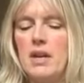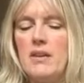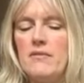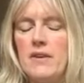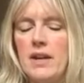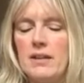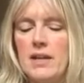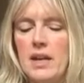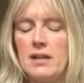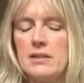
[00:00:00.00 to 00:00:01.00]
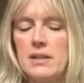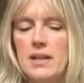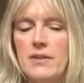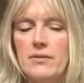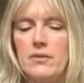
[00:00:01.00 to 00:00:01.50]
In fact, that
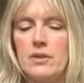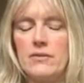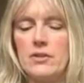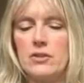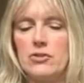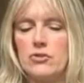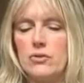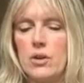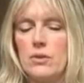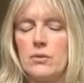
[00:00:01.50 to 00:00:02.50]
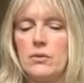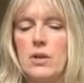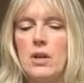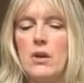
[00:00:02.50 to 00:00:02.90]
level of control